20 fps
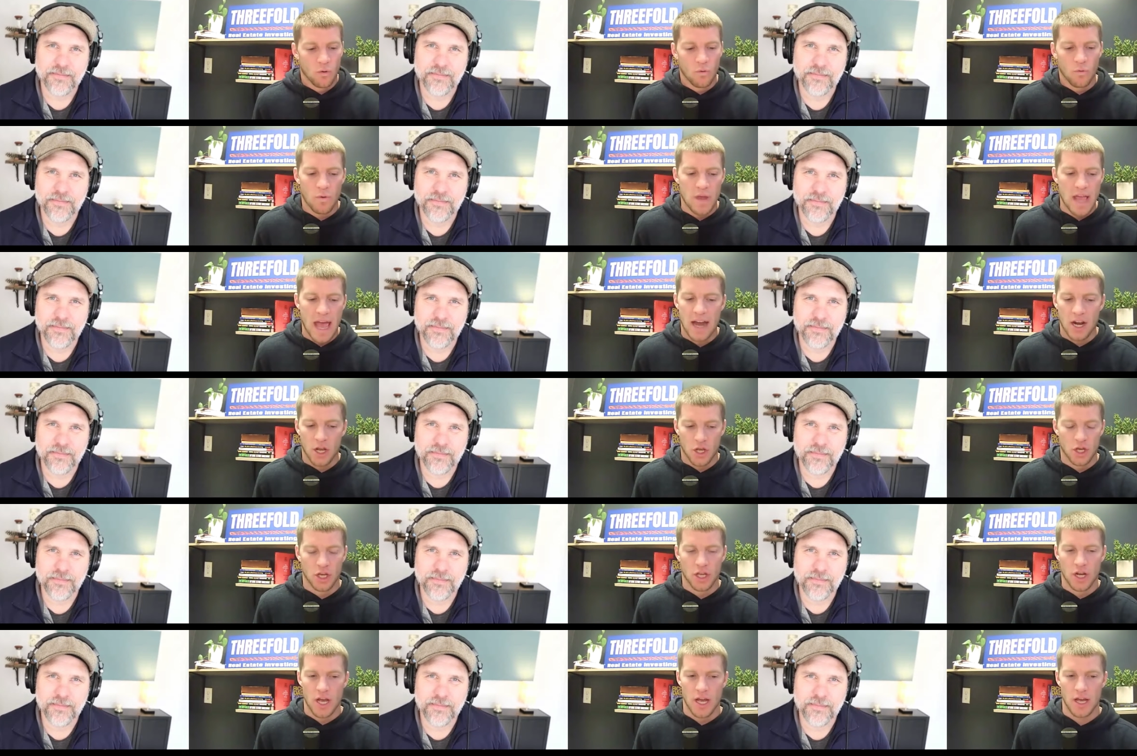Speaker 1: we had
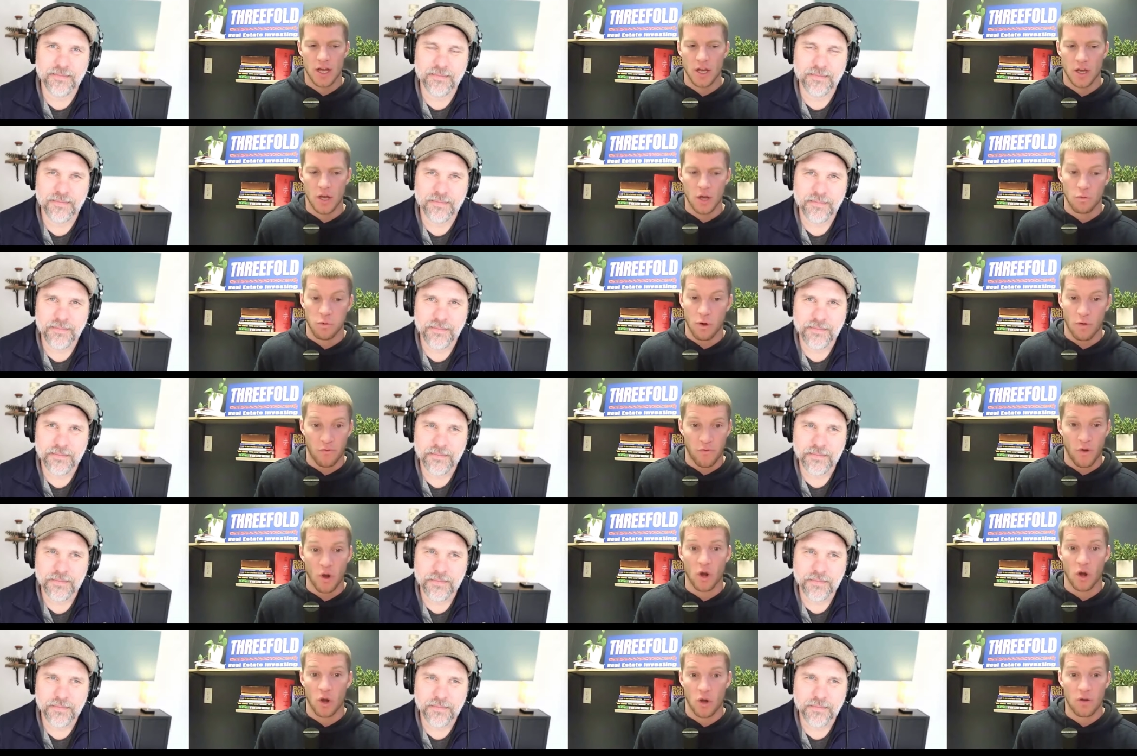a good uh,
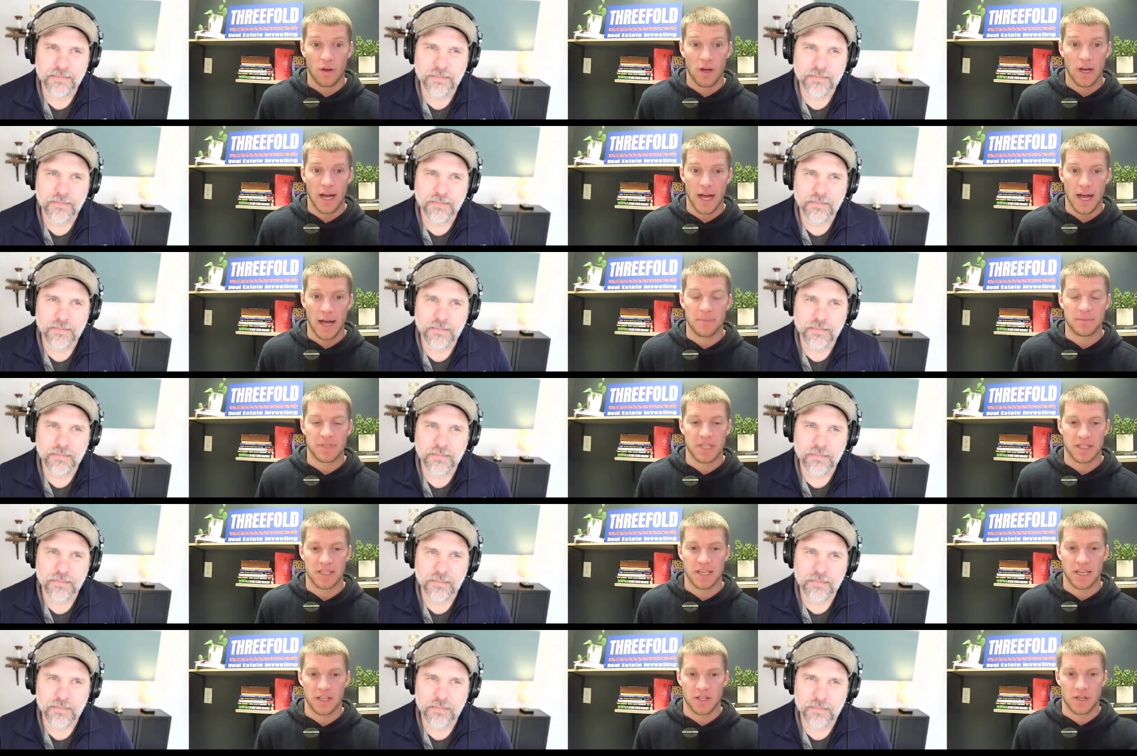referral um,
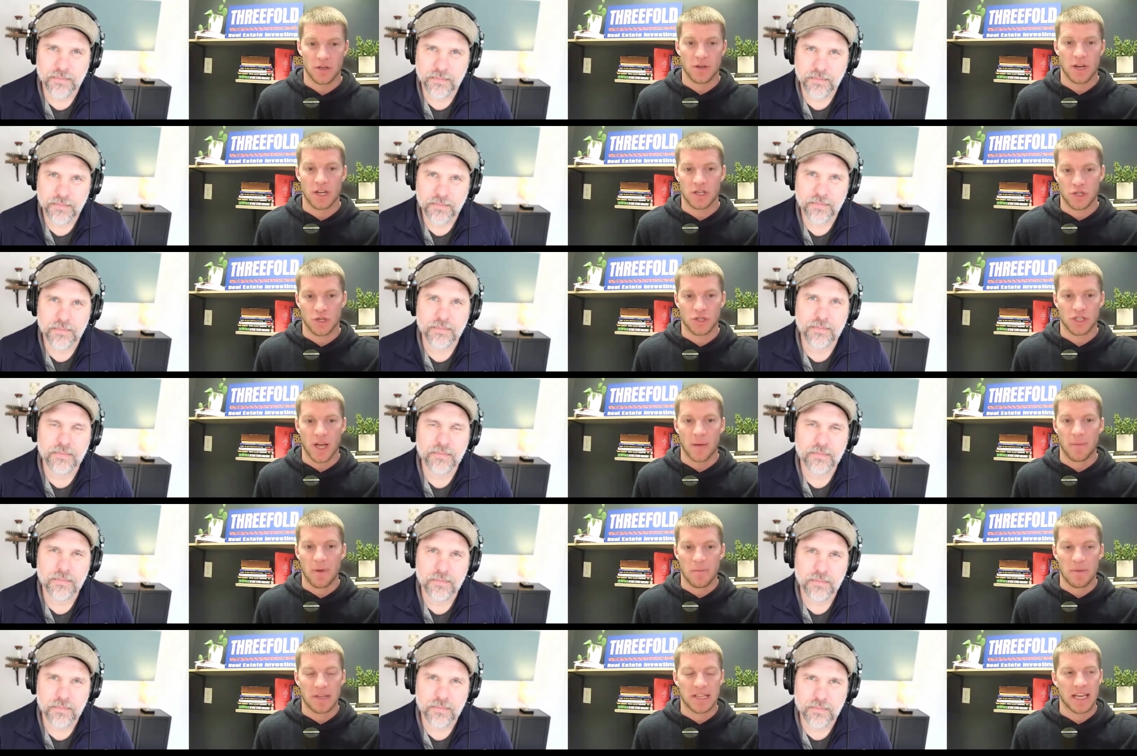to, to, to, an insurance
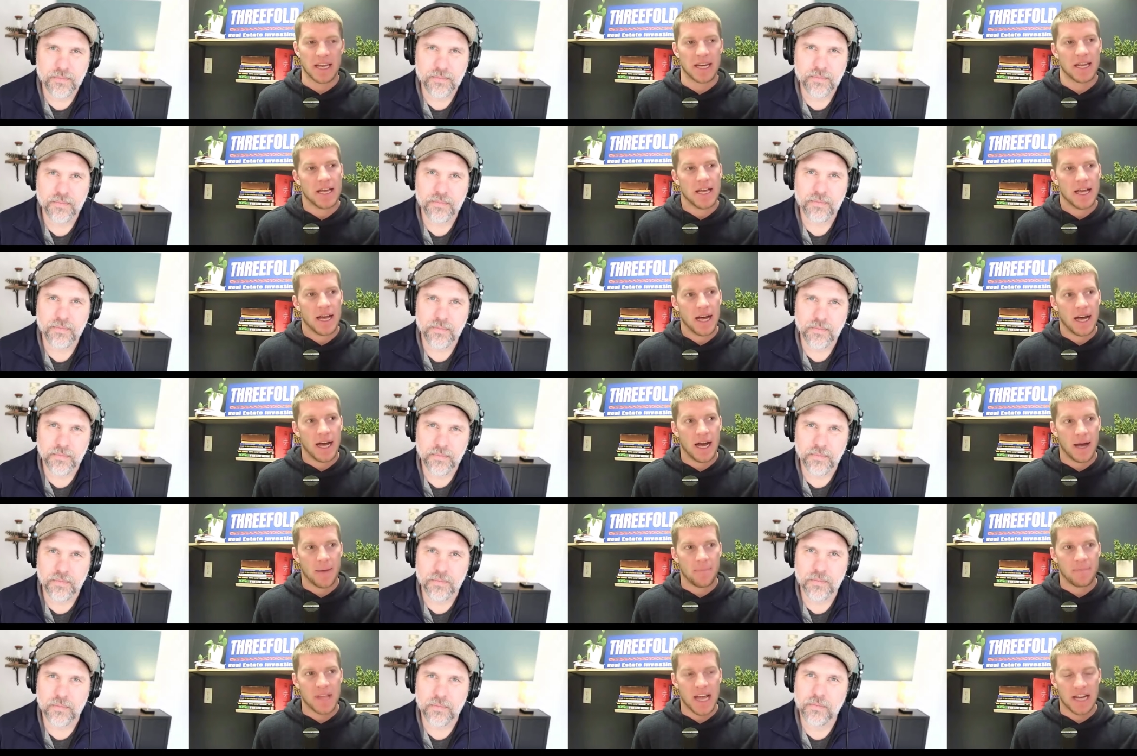company, but then
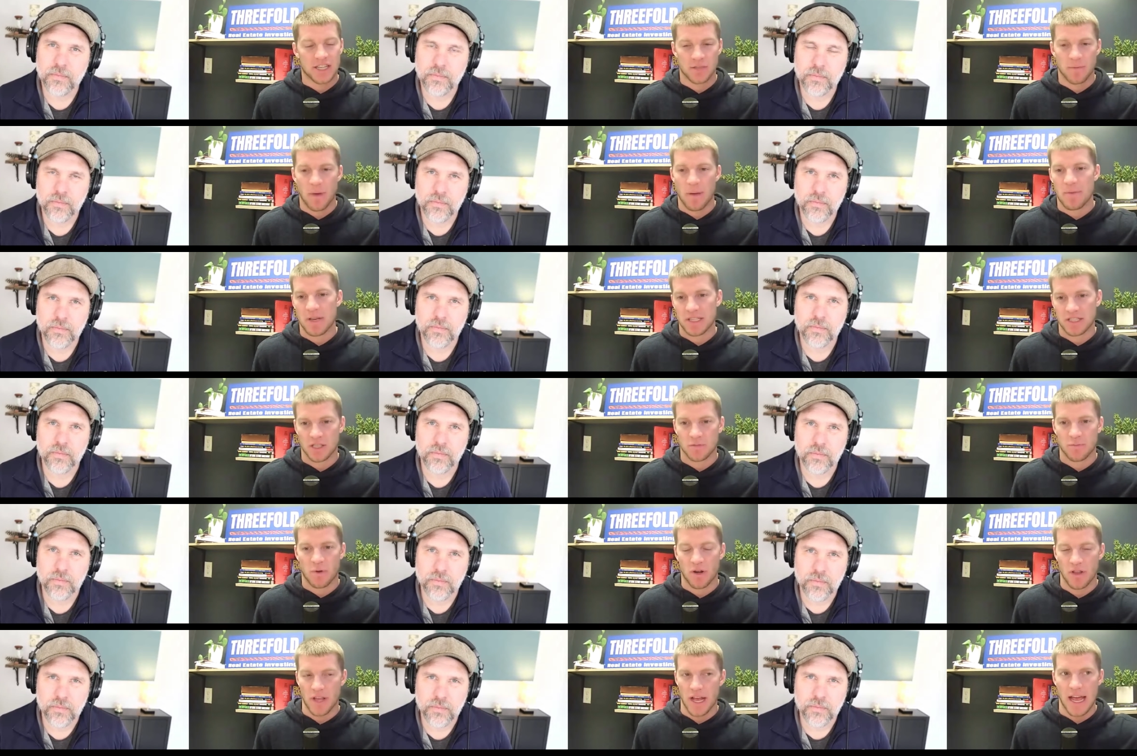um, actually my
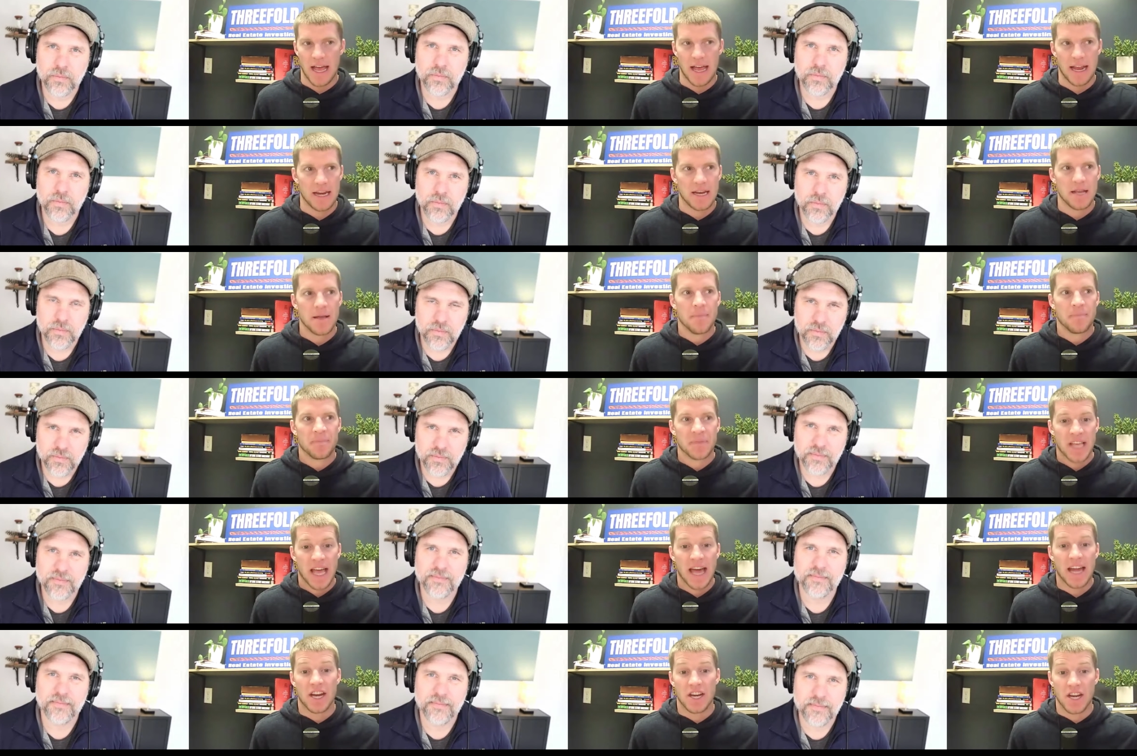business partner that I had,
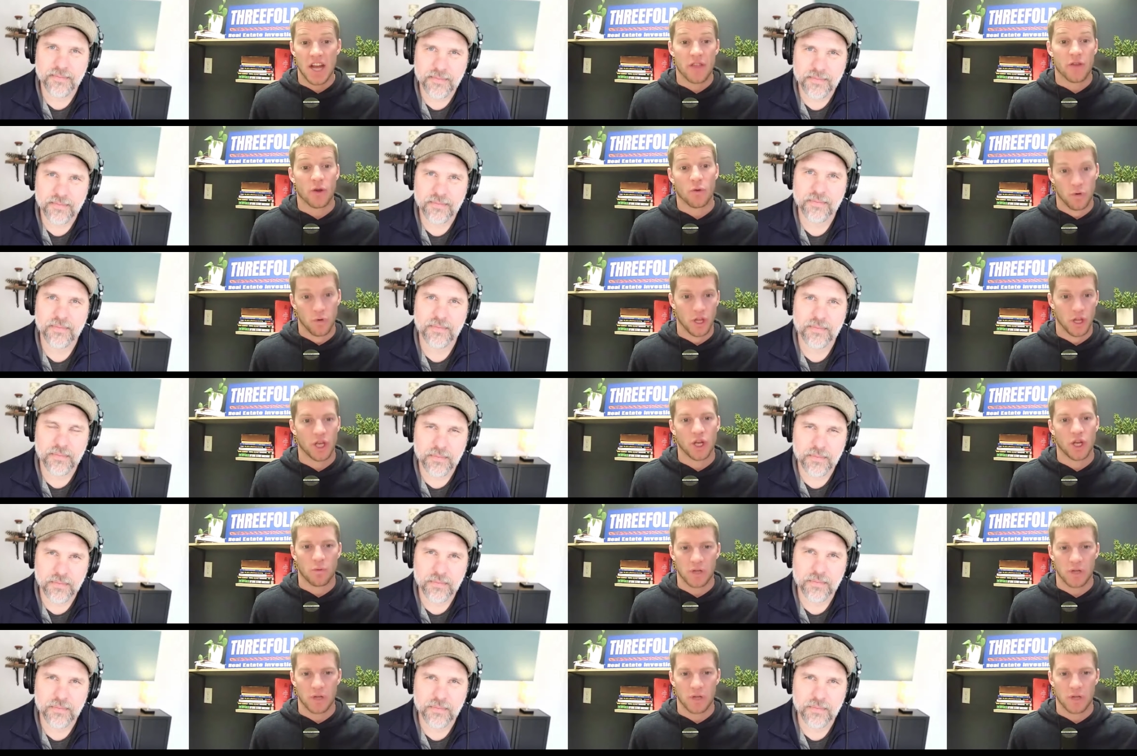had another really